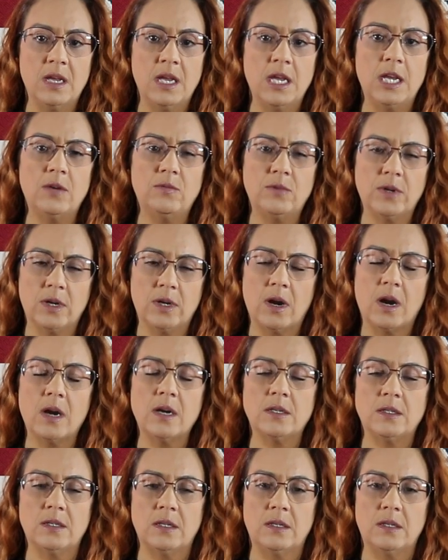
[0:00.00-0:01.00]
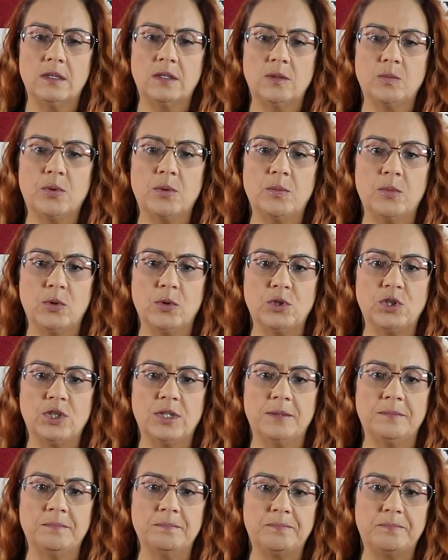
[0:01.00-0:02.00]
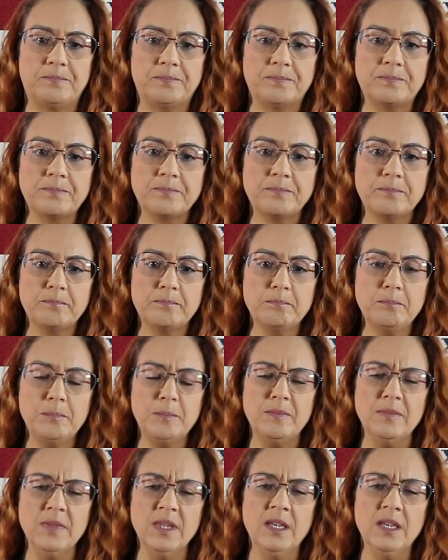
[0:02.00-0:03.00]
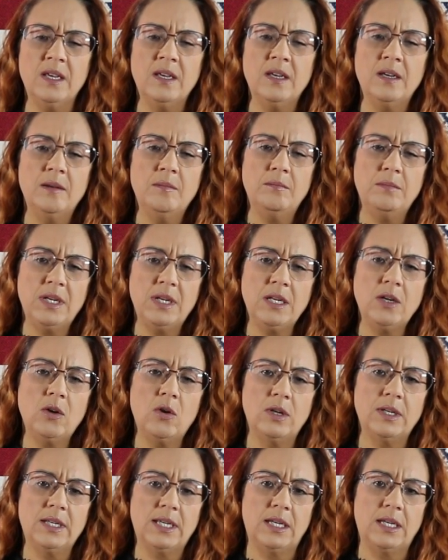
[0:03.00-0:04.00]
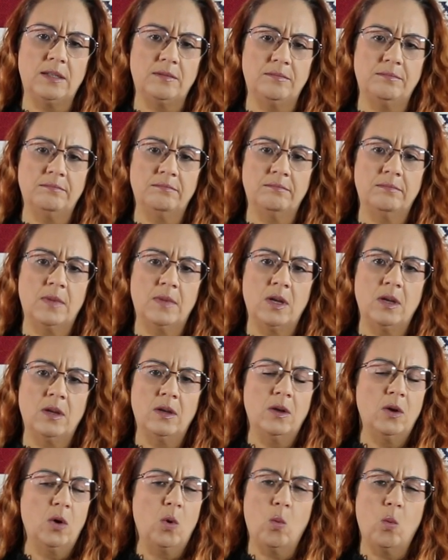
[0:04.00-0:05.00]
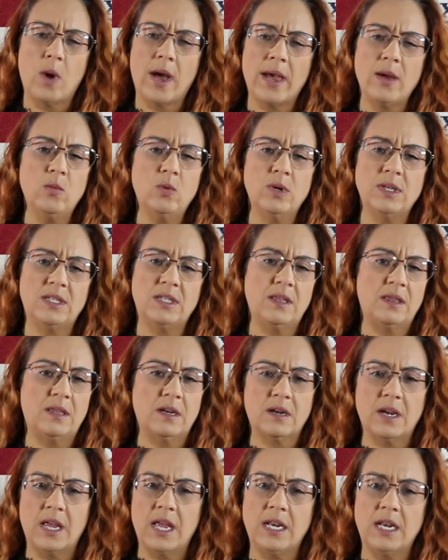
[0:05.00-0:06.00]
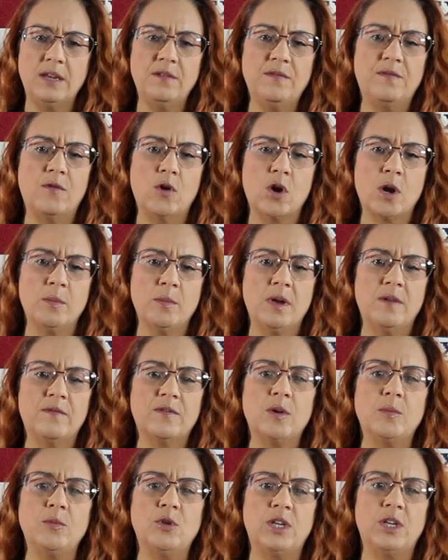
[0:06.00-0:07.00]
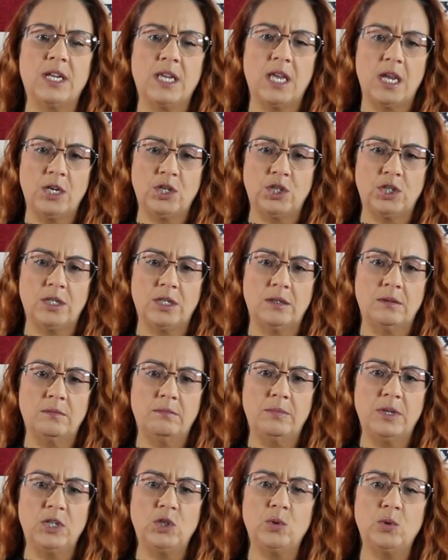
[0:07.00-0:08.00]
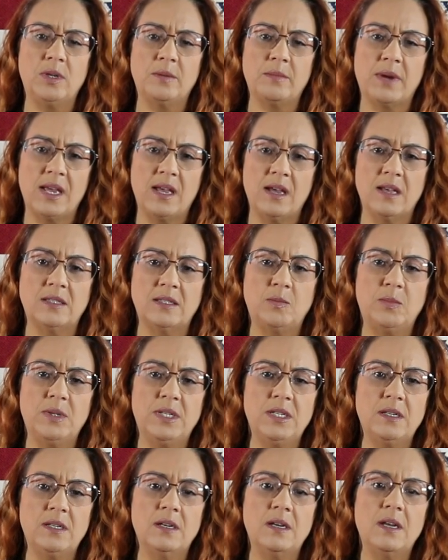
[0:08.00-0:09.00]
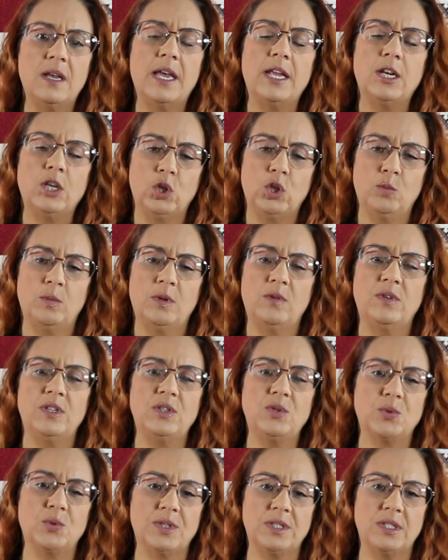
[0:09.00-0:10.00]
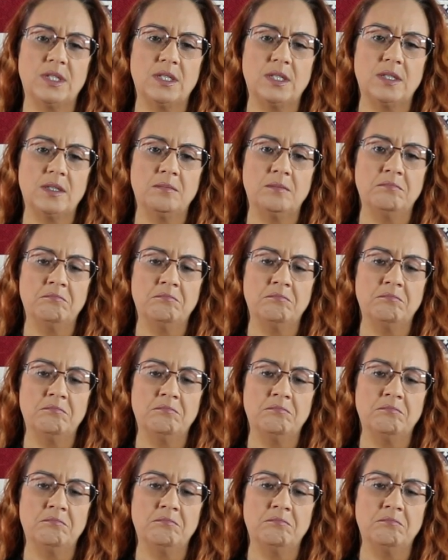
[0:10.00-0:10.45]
in regard to this promotion. Minnie Holguin, why wasn't there any form of communication between my husband and Human Resources?